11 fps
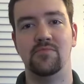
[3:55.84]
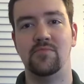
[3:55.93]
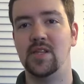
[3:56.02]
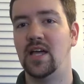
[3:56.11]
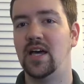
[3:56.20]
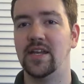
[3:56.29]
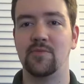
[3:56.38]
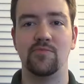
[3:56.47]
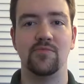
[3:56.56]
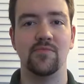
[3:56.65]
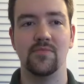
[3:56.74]
melodic
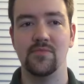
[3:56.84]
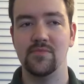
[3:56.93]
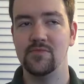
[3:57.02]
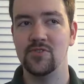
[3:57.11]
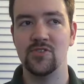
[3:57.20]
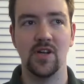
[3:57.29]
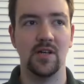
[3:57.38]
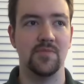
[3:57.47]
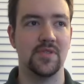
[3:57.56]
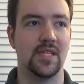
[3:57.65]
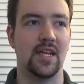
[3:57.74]

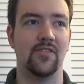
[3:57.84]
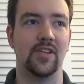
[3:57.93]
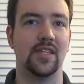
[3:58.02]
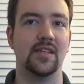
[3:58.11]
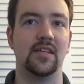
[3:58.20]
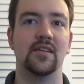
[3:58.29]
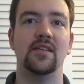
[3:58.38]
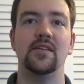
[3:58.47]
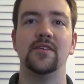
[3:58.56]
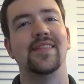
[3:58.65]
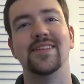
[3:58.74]
drums and everything.
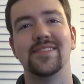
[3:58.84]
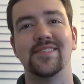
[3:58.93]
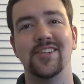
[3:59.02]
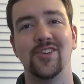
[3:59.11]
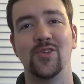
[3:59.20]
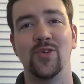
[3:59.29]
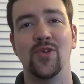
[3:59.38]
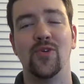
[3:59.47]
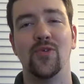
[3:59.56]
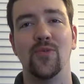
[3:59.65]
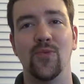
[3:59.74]
This song
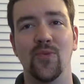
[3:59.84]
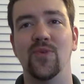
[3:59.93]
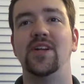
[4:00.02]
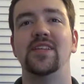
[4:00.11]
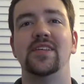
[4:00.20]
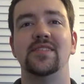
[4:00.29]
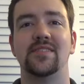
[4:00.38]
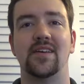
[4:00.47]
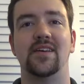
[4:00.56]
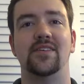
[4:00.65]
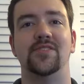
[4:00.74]
really
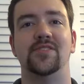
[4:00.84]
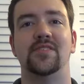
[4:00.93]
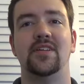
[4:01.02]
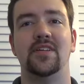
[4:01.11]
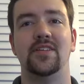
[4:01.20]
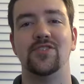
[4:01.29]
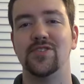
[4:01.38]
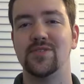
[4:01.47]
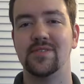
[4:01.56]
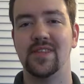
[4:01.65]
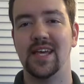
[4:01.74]
sells
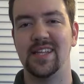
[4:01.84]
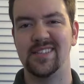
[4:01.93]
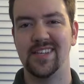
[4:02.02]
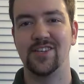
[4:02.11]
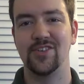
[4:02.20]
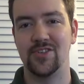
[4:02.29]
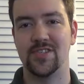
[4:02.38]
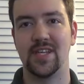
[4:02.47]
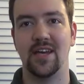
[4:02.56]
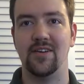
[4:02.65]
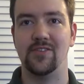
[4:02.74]
just that signature
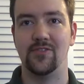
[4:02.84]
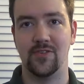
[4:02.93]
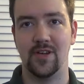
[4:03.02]
sound